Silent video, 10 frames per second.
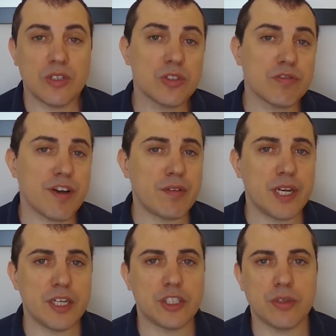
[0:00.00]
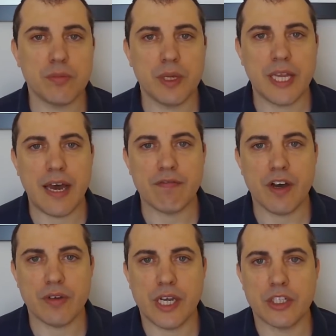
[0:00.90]
There's a foundation, but that
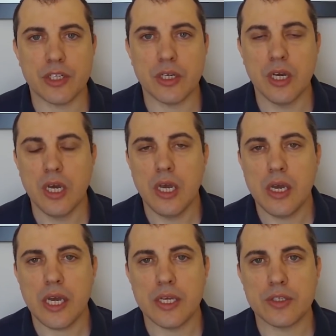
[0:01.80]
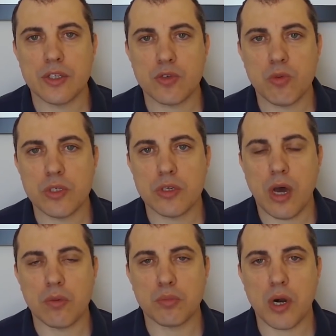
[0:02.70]
foundation is a Swiss
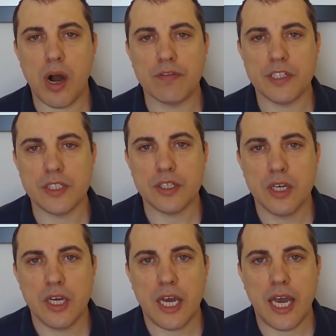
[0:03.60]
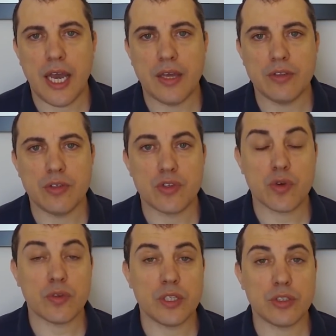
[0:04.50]
nonprofit, and you
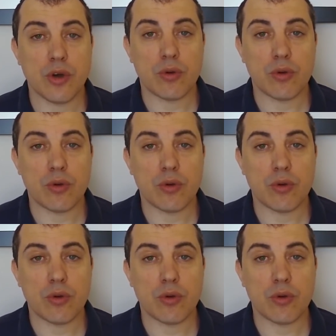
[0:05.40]
certainly